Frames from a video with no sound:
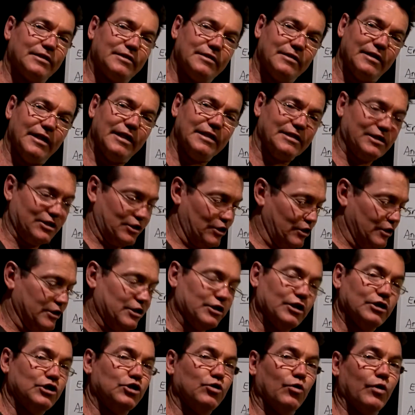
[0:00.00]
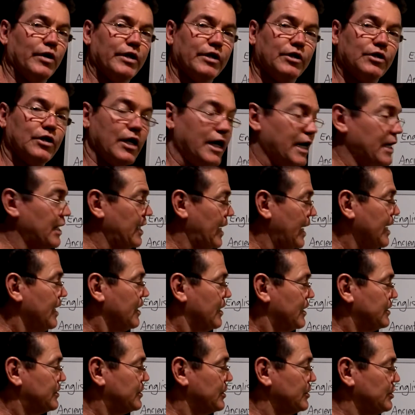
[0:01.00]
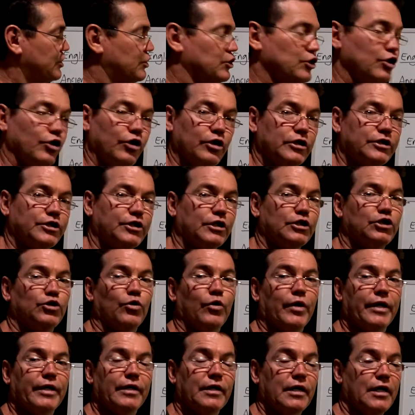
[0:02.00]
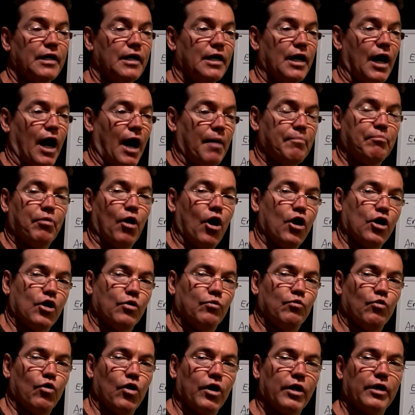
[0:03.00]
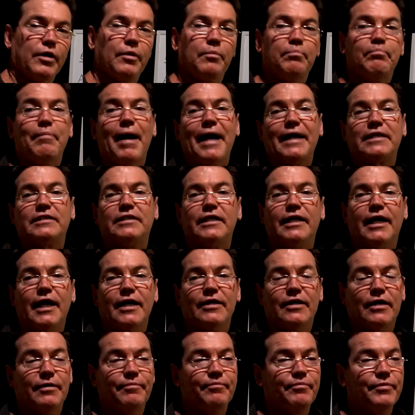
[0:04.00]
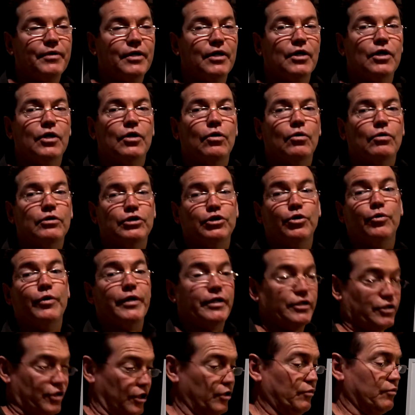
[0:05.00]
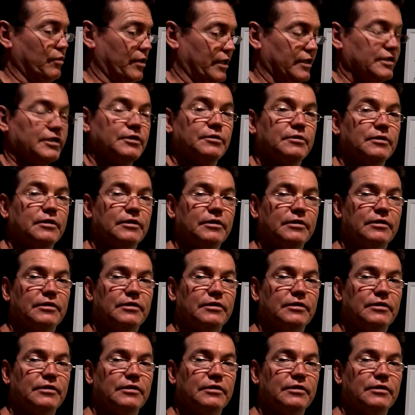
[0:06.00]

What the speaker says: is used to join in English, is used to join a broken word back together, or join two words